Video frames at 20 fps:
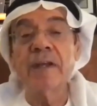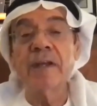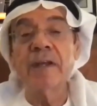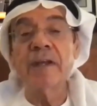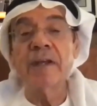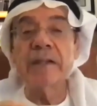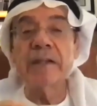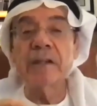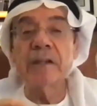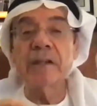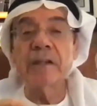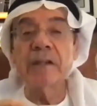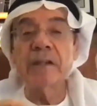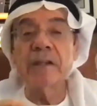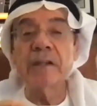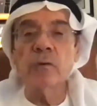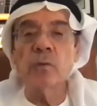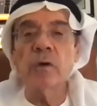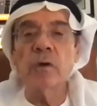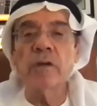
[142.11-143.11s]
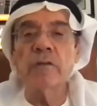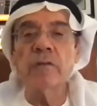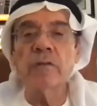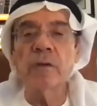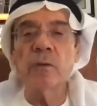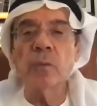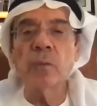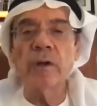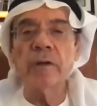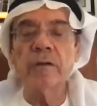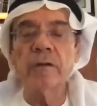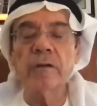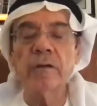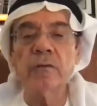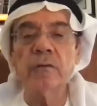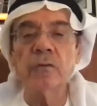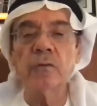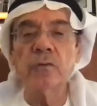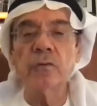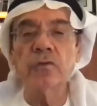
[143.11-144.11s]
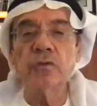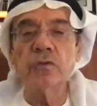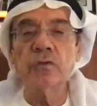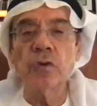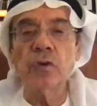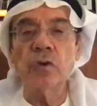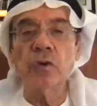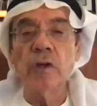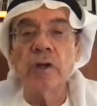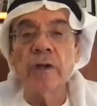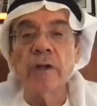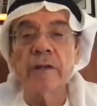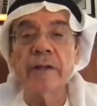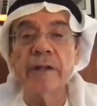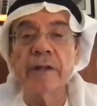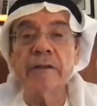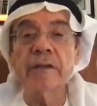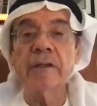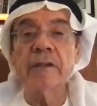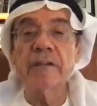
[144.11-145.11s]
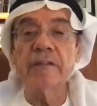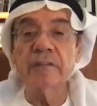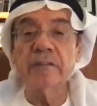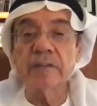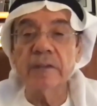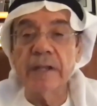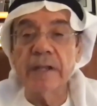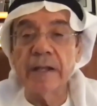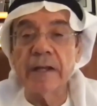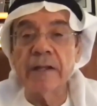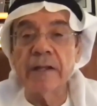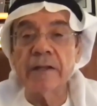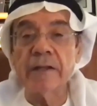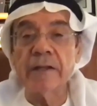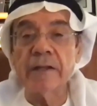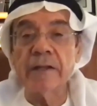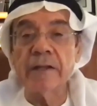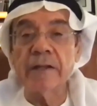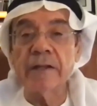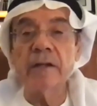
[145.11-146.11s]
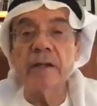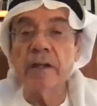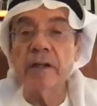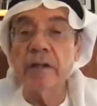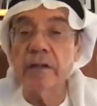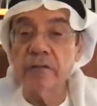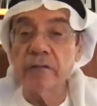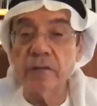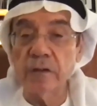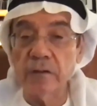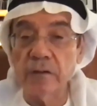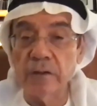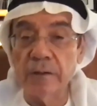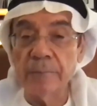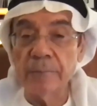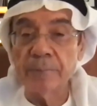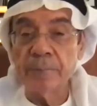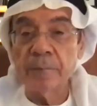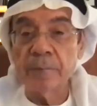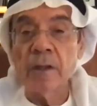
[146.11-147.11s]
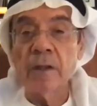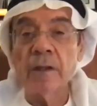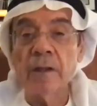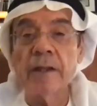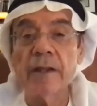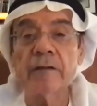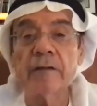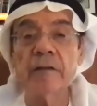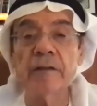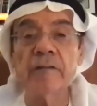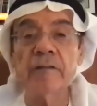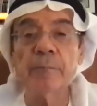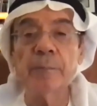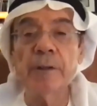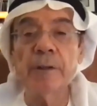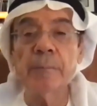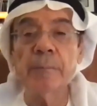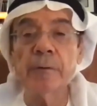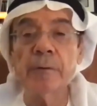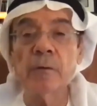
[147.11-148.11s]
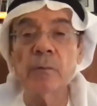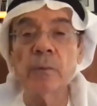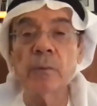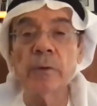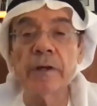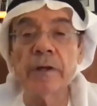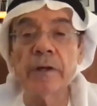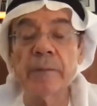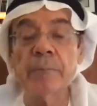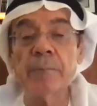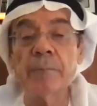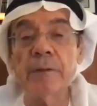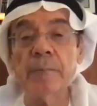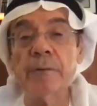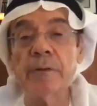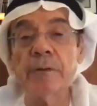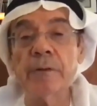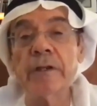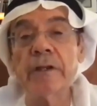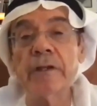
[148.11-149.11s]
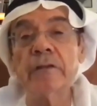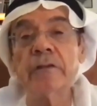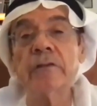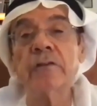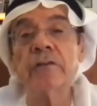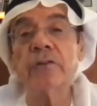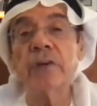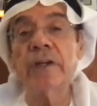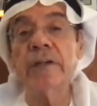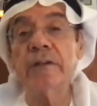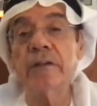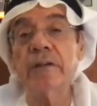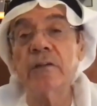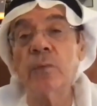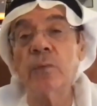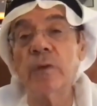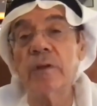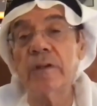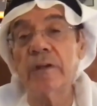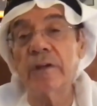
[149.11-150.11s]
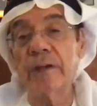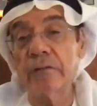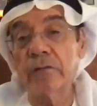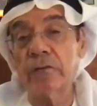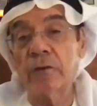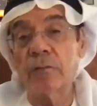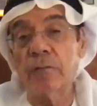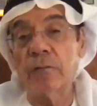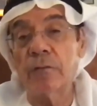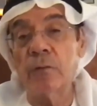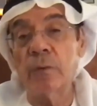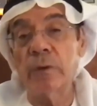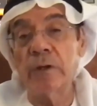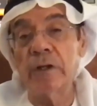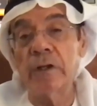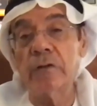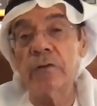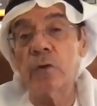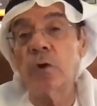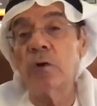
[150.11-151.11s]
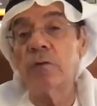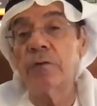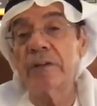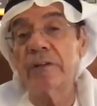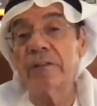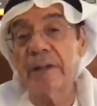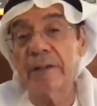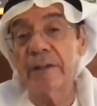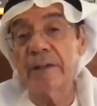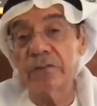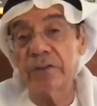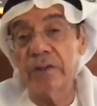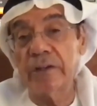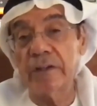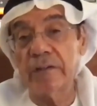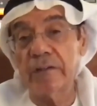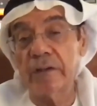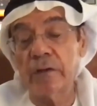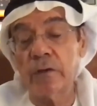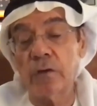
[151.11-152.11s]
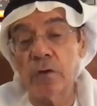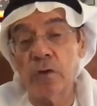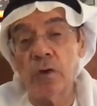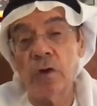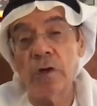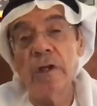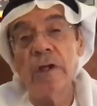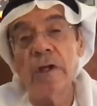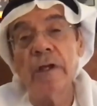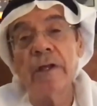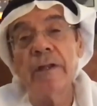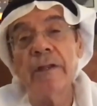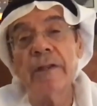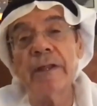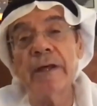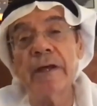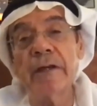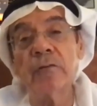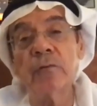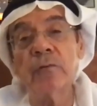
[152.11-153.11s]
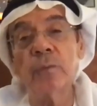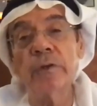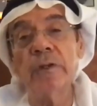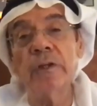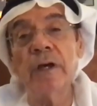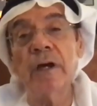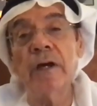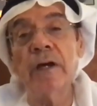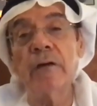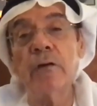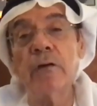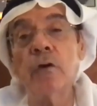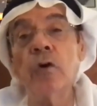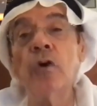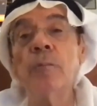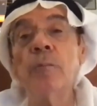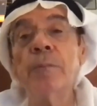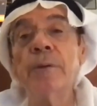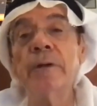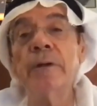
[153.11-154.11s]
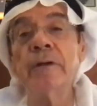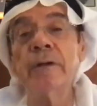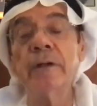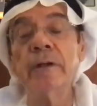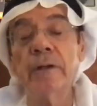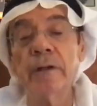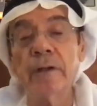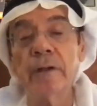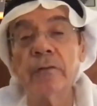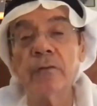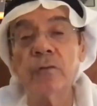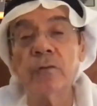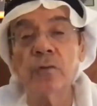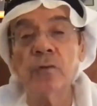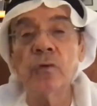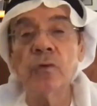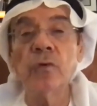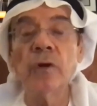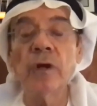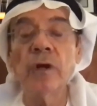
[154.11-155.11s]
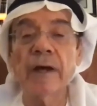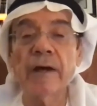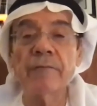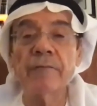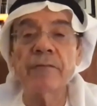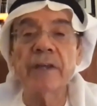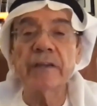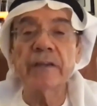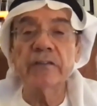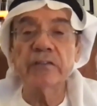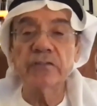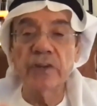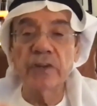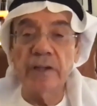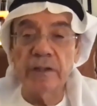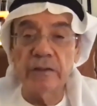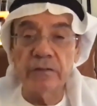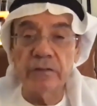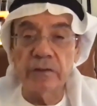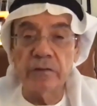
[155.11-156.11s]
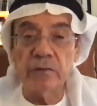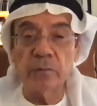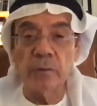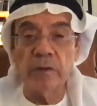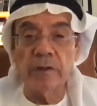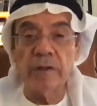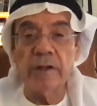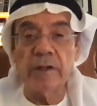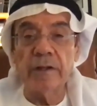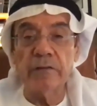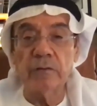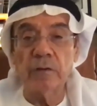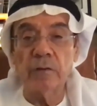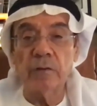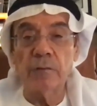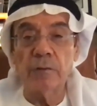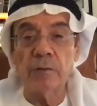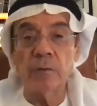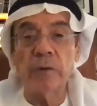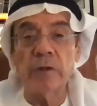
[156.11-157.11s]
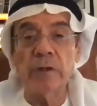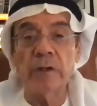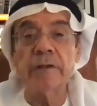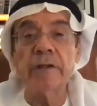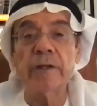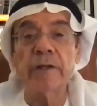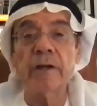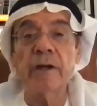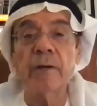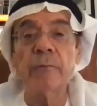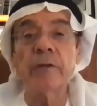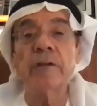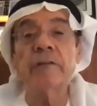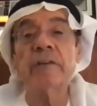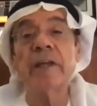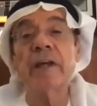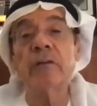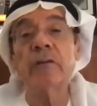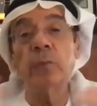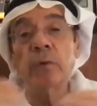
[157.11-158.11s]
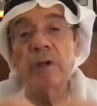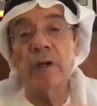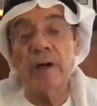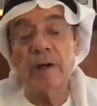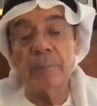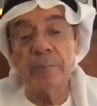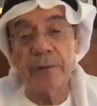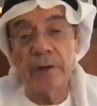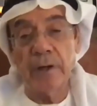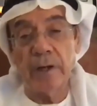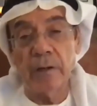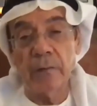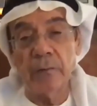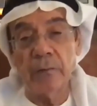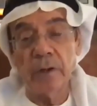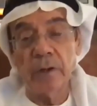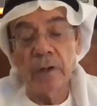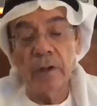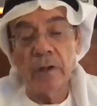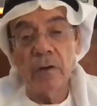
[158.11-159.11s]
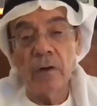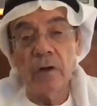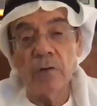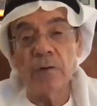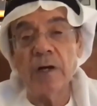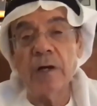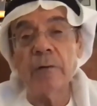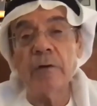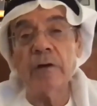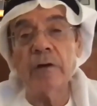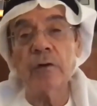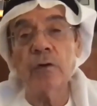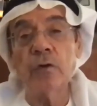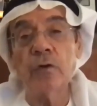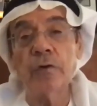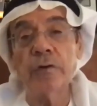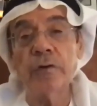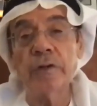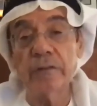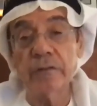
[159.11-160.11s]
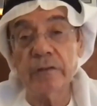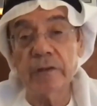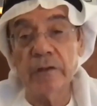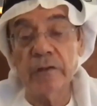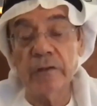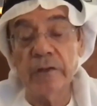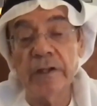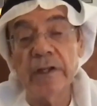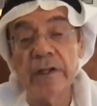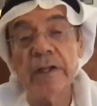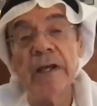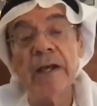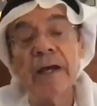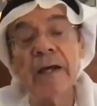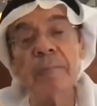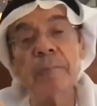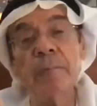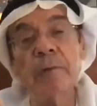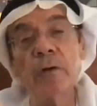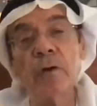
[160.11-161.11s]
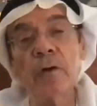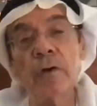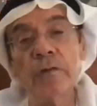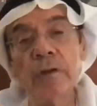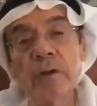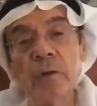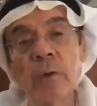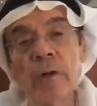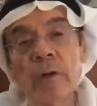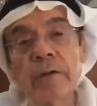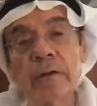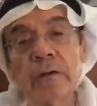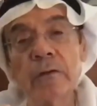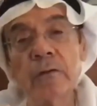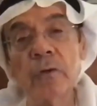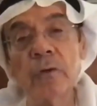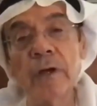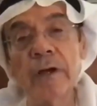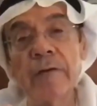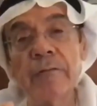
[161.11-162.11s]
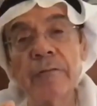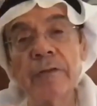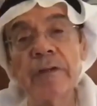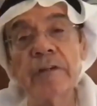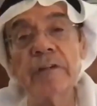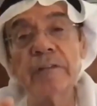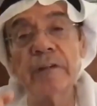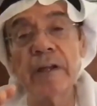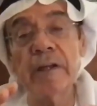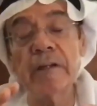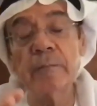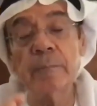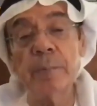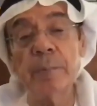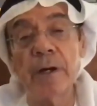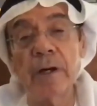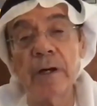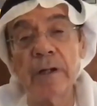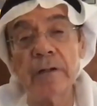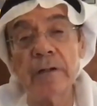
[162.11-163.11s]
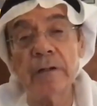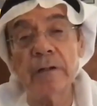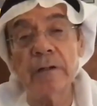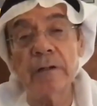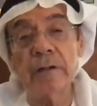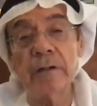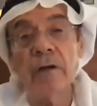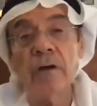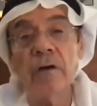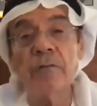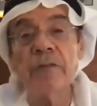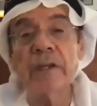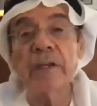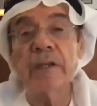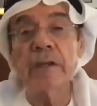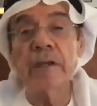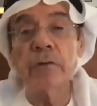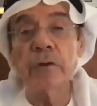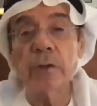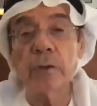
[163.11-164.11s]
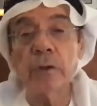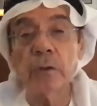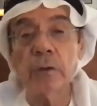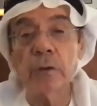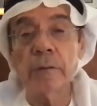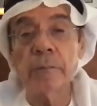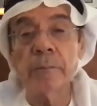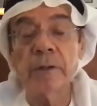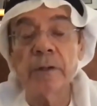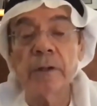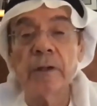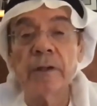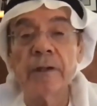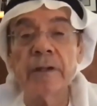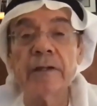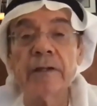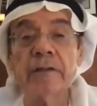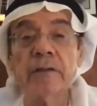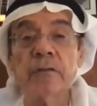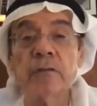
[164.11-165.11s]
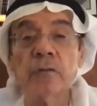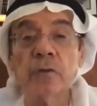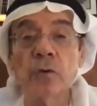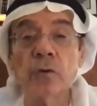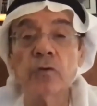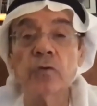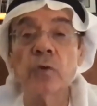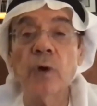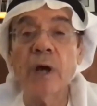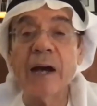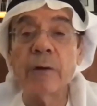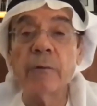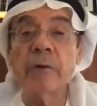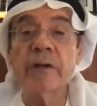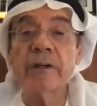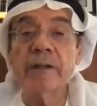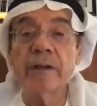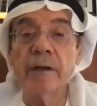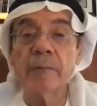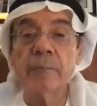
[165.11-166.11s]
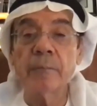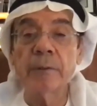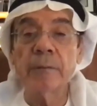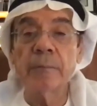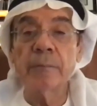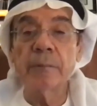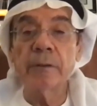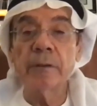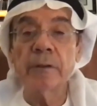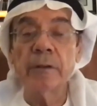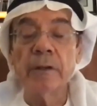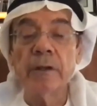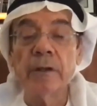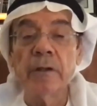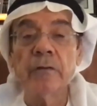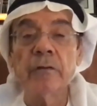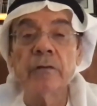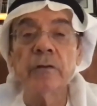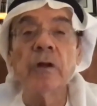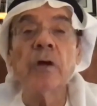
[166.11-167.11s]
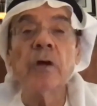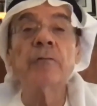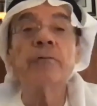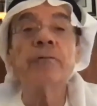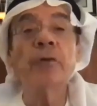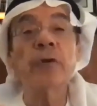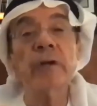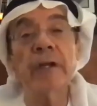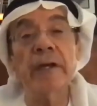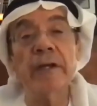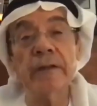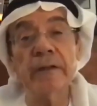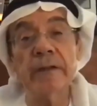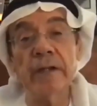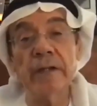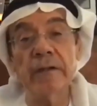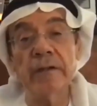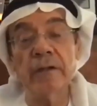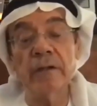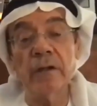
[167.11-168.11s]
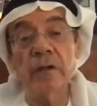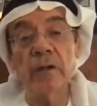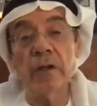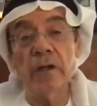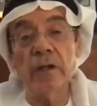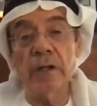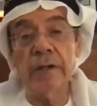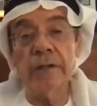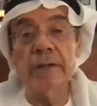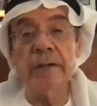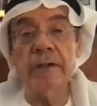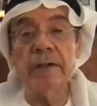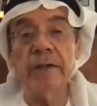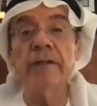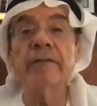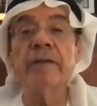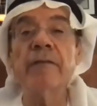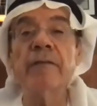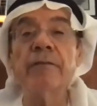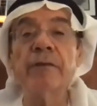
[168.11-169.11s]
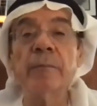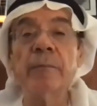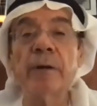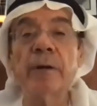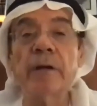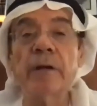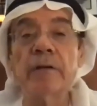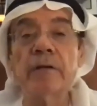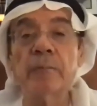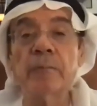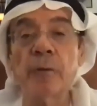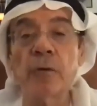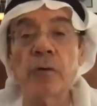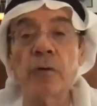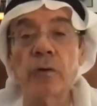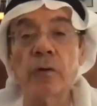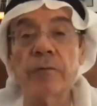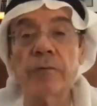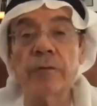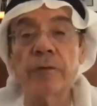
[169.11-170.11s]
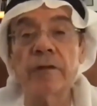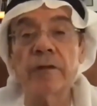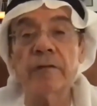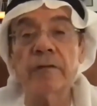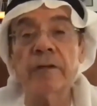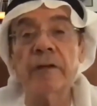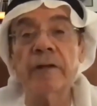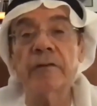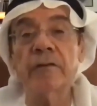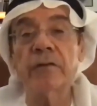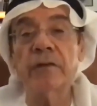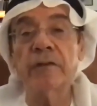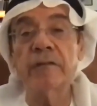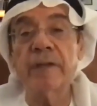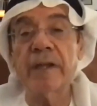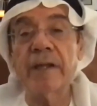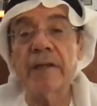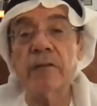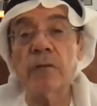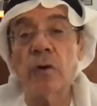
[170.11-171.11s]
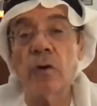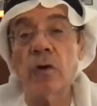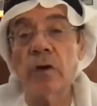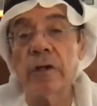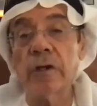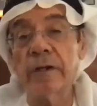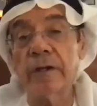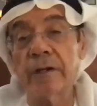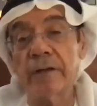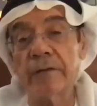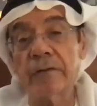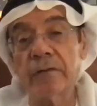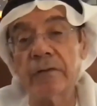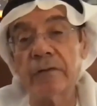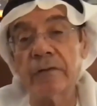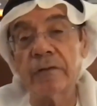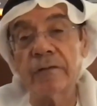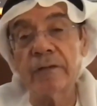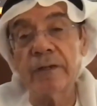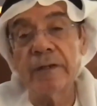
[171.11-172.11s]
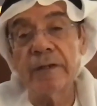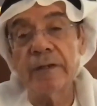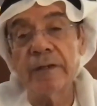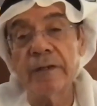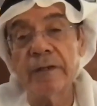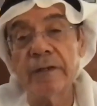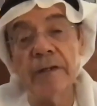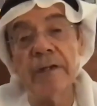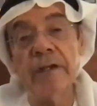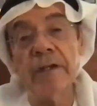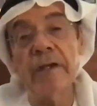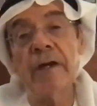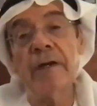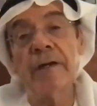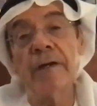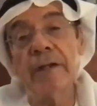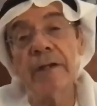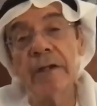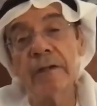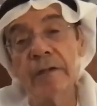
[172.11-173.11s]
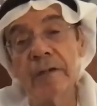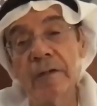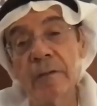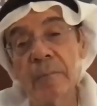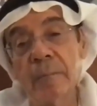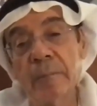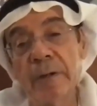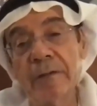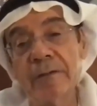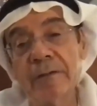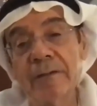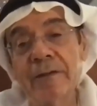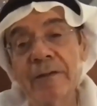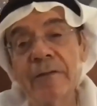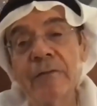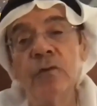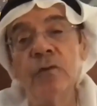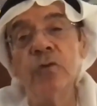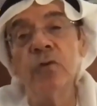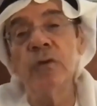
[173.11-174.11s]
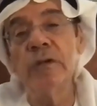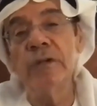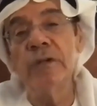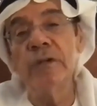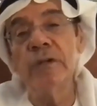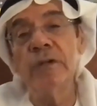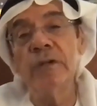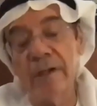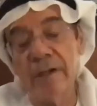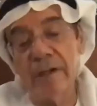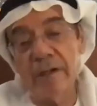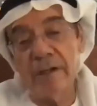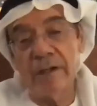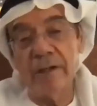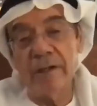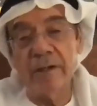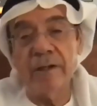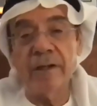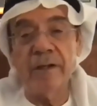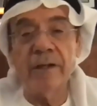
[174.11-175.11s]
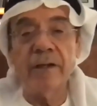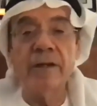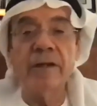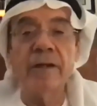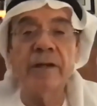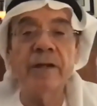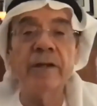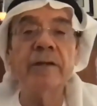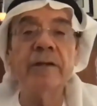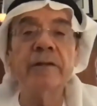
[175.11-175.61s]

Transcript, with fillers: And the reason was he wanted to show that this land had a history, that his people were a people that traded with the rest of the world over centuries ago, that we are open to have exchanges with the rest of the world around us, and we are proud of our own history. And because he wanted to have this as part of the curriculum that is taught to our young people. Don't forget that in the early days, everybody spoke of these countries as oil countries, that they are nothing but newly uh,